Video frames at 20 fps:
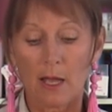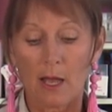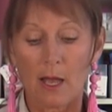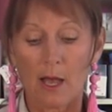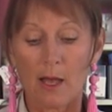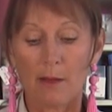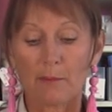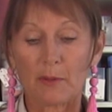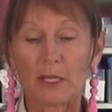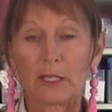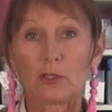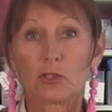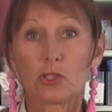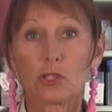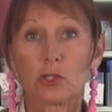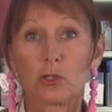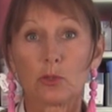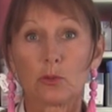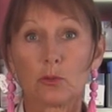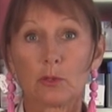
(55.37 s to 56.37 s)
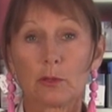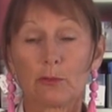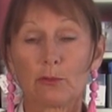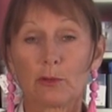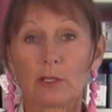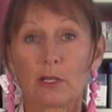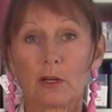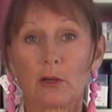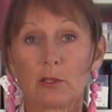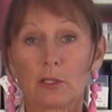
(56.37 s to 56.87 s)
um, in two
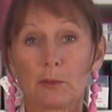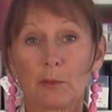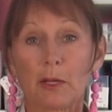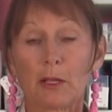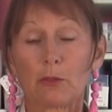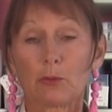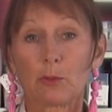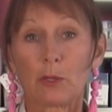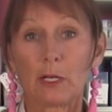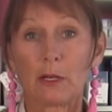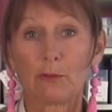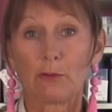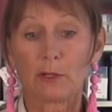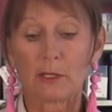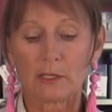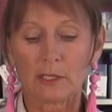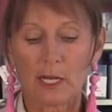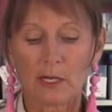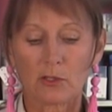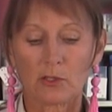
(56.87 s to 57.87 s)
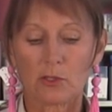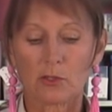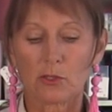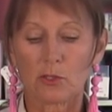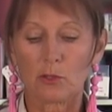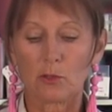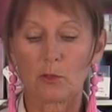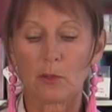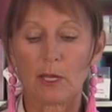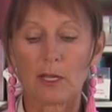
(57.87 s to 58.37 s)
different or to make three different sections.
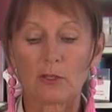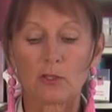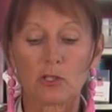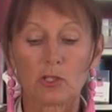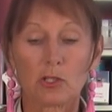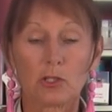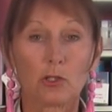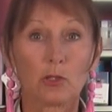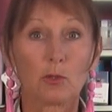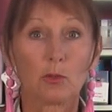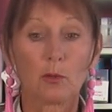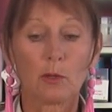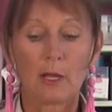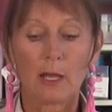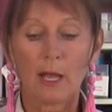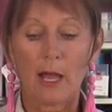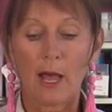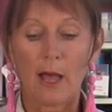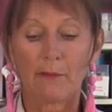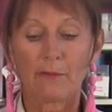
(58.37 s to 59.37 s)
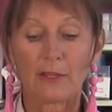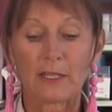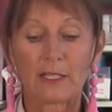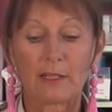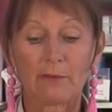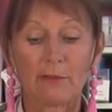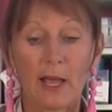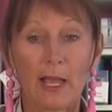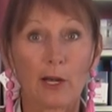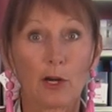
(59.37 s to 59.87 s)
So you get two of the
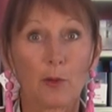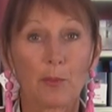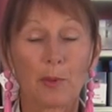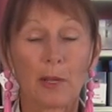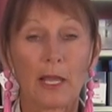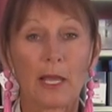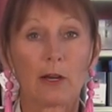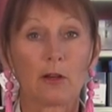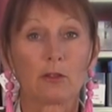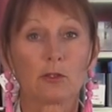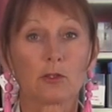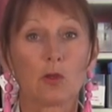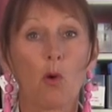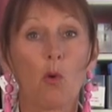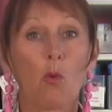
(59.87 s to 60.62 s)
divider panels